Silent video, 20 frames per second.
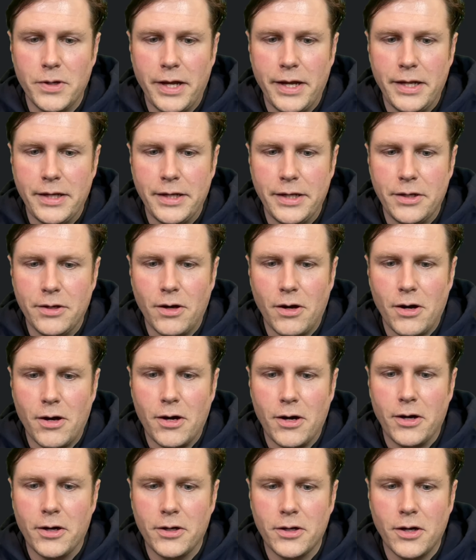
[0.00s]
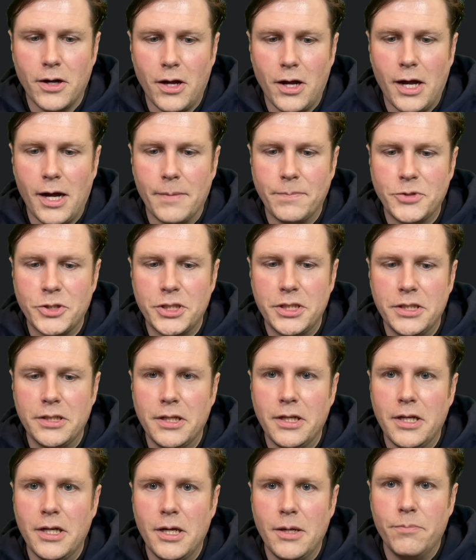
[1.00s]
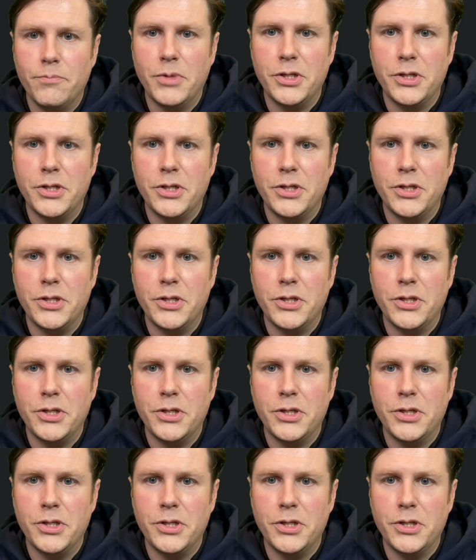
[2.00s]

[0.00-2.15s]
and then our option, but